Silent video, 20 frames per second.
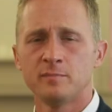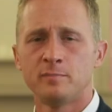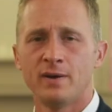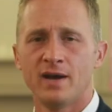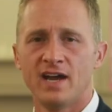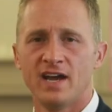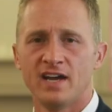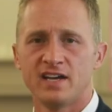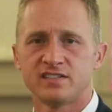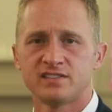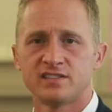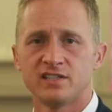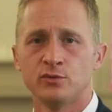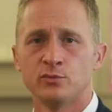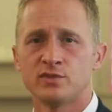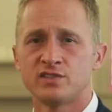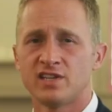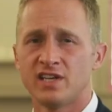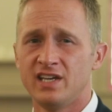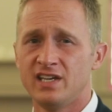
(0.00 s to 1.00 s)
the past, it
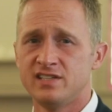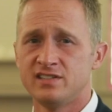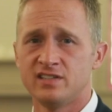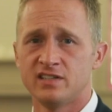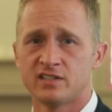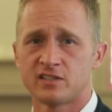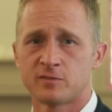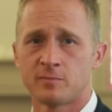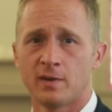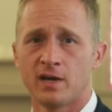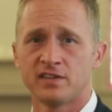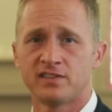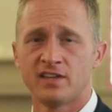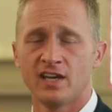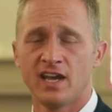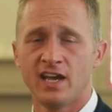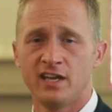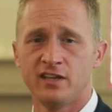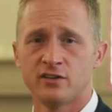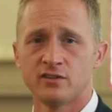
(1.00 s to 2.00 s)
was easy to spot the
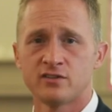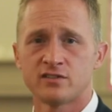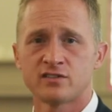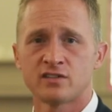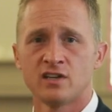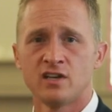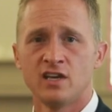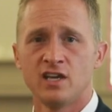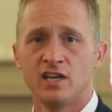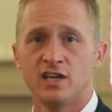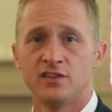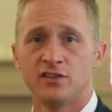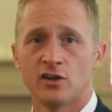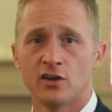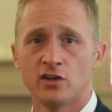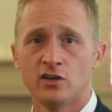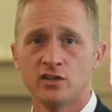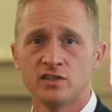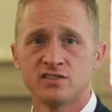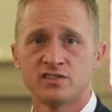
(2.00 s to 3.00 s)
haters in
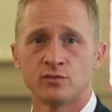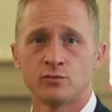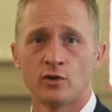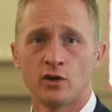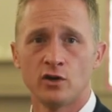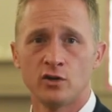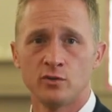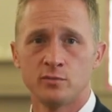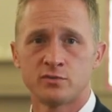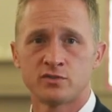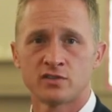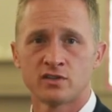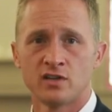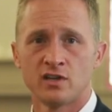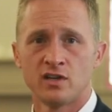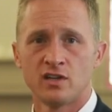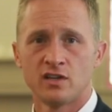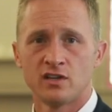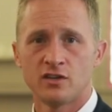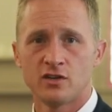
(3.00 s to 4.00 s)
their hoods and robes,
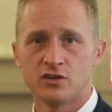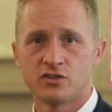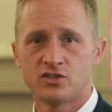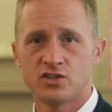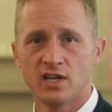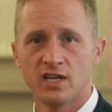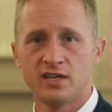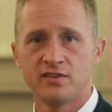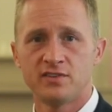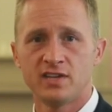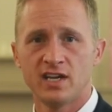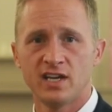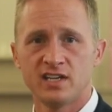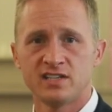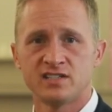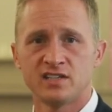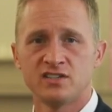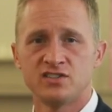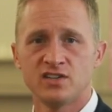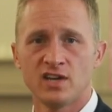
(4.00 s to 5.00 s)
their shaved
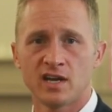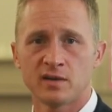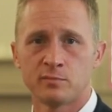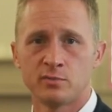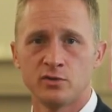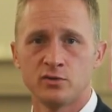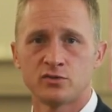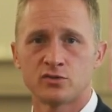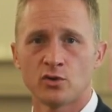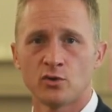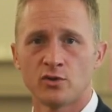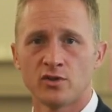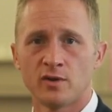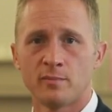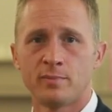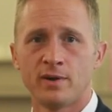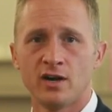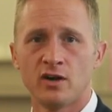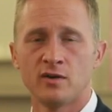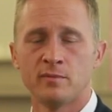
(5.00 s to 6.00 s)
heads and jackboots, or their
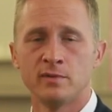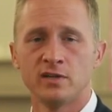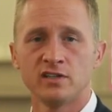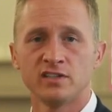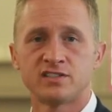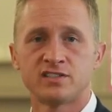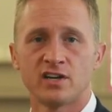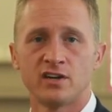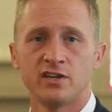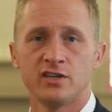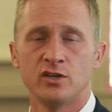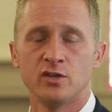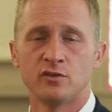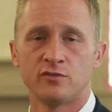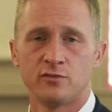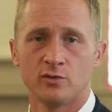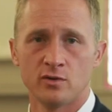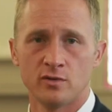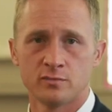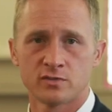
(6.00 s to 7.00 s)
paramilitary
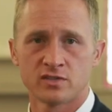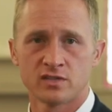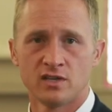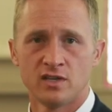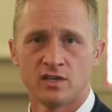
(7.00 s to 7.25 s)
uniforms.